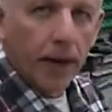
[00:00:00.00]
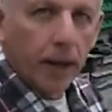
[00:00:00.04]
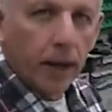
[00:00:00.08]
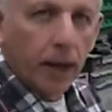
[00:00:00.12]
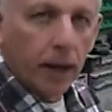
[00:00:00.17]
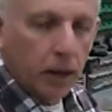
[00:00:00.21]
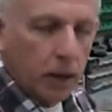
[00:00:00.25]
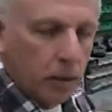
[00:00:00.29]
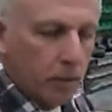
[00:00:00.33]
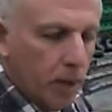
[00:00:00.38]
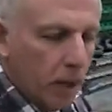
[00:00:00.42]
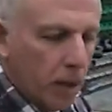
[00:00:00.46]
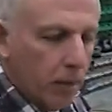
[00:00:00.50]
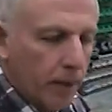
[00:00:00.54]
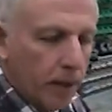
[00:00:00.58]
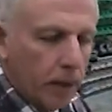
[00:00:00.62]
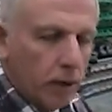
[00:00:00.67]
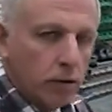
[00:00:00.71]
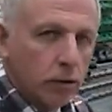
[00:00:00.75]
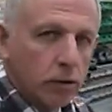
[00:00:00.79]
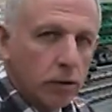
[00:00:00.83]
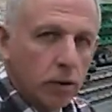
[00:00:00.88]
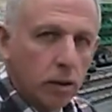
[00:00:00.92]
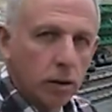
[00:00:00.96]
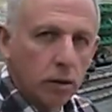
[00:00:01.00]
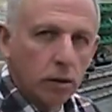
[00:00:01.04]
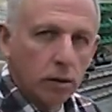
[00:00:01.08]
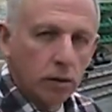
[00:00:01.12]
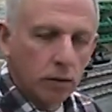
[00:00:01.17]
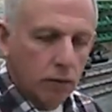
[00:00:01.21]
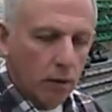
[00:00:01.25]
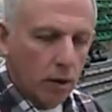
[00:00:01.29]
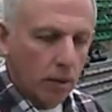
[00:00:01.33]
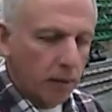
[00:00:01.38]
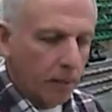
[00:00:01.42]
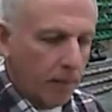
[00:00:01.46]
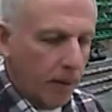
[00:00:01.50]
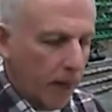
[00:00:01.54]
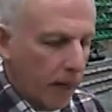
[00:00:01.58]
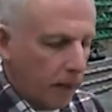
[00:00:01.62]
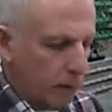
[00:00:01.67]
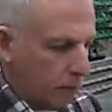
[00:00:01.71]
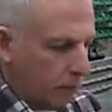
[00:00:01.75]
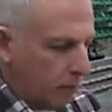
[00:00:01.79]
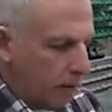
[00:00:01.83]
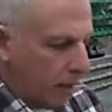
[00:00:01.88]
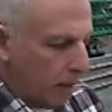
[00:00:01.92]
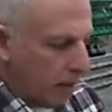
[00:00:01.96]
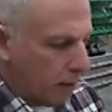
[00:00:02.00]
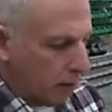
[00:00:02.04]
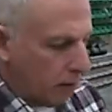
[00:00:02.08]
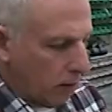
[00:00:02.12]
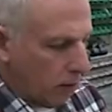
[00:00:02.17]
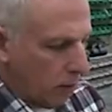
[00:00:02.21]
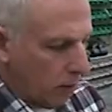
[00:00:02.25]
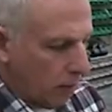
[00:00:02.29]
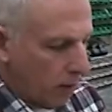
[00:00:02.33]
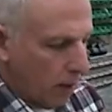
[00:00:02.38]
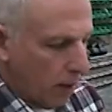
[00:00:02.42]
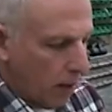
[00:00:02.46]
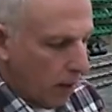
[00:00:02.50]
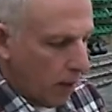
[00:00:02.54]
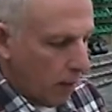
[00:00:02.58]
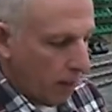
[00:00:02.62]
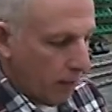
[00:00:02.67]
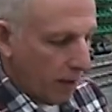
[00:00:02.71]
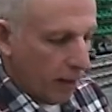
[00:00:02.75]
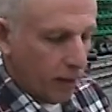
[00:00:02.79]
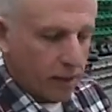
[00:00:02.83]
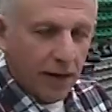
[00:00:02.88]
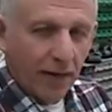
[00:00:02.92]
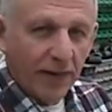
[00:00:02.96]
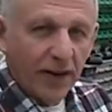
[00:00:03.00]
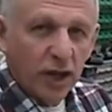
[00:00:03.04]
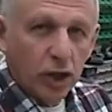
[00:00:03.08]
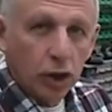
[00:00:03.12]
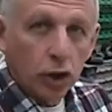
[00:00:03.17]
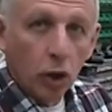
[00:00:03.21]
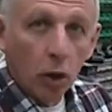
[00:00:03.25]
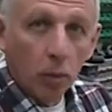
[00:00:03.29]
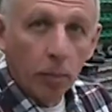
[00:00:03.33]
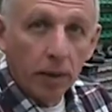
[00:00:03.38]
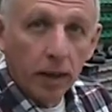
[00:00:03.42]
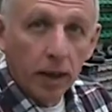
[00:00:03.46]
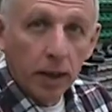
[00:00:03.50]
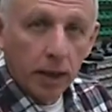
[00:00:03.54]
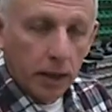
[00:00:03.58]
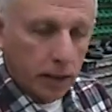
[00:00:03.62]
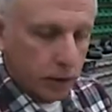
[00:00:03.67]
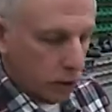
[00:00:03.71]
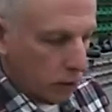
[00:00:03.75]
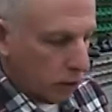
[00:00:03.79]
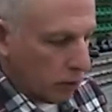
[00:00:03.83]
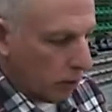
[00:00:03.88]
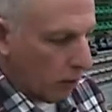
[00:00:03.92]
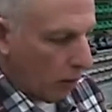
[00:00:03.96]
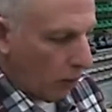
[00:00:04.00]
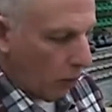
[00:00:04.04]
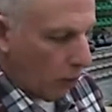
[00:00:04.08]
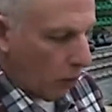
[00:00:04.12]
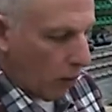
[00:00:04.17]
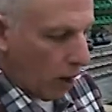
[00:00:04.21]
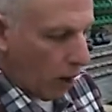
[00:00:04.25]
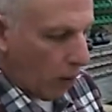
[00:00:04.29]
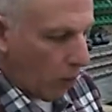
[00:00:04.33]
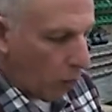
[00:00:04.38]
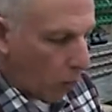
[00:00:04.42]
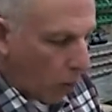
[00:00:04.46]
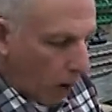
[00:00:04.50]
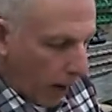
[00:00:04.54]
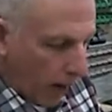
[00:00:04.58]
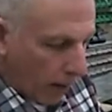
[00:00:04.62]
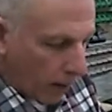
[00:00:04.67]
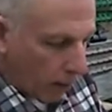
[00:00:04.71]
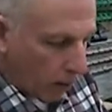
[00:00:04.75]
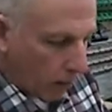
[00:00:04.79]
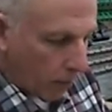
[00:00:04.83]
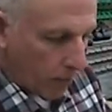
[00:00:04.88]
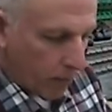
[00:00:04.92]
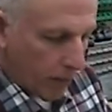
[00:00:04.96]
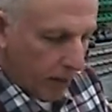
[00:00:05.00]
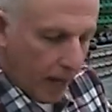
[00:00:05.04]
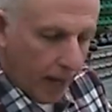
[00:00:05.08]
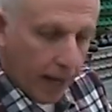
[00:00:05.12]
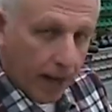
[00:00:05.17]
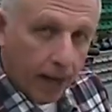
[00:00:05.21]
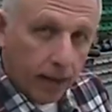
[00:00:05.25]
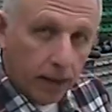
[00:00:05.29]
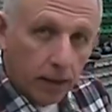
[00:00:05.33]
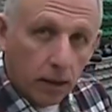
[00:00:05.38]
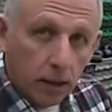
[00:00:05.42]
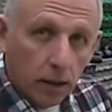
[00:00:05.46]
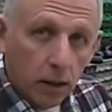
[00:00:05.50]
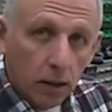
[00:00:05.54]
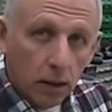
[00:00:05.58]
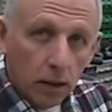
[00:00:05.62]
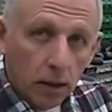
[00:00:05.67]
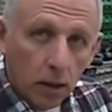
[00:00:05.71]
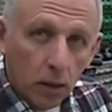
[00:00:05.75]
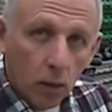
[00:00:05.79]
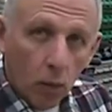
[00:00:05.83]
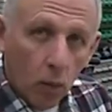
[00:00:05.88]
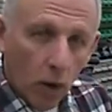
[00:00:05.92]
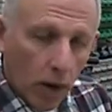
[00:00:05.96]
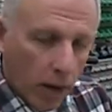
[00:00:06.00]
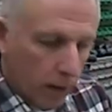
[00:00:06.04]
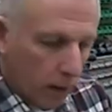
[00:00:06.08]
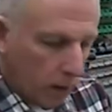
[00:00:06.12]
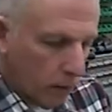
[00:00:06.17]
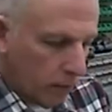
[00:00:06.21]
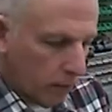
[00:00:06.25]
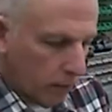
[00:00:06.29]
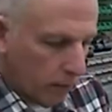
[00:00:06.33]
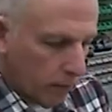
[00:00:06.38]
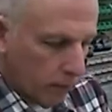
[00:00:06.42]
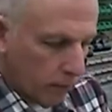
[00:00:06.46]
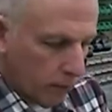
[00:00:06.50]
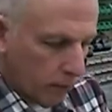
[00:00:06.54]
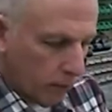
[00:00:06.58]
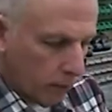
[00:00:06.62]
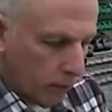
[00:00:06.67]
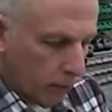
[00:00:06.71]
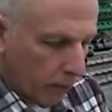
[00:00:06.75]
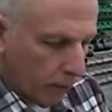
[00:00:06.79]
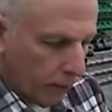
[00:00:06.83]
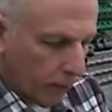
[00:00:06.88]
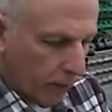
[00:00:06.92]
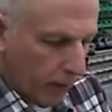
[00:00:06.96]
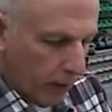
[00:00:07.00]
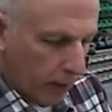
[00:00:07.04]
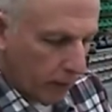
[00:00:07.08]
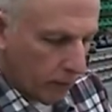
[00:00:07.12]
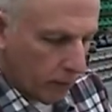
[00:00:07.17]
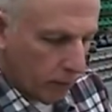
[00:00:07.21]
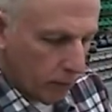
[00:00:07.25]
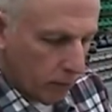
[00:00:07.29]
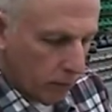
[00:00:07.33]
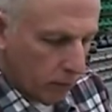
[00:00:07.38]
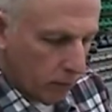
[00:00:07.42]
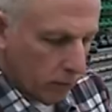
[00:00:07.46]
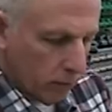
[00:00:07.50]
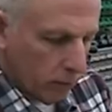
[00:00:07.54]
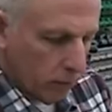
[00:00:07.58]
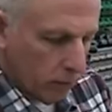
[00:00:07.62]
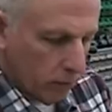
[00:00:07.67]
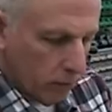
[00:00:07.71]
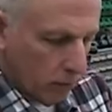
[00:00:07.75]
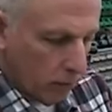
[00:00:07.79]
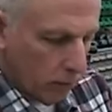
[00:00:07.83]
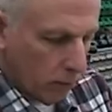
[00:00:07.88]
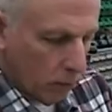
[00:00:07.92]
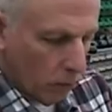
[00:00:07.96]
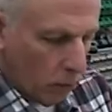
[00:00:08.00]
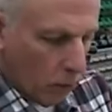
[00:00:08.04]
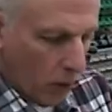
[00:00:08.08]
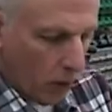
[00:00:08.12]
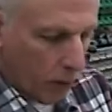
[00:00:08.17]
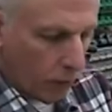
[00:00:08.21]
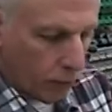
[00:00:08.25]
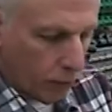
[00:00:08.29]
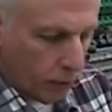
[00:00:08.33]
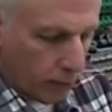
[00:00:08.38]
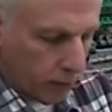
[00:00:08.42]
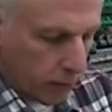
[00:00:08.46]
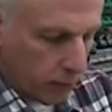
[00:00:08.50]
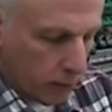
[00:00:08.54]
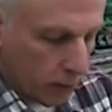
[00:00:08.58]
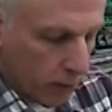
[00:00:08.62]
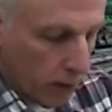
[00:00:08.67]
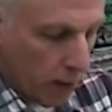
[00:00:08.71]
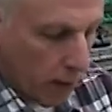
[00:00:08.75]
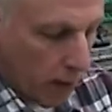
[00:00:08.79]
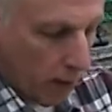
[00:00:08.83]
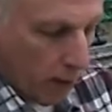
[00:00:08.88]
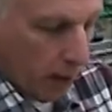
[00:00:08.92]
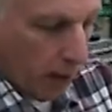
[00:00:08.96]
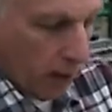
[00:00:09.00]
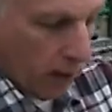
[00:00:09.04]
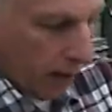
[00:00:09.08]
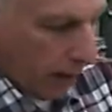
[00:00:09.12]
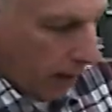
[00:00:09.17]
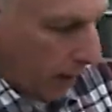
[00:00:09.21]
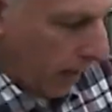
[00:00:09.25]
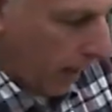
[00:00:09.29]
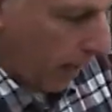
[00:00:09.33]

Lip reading: like your mother might use to scrub the pots and pans at home, but it doesn't have any soap in it. It's just a wire pad, real fine wire bristles. And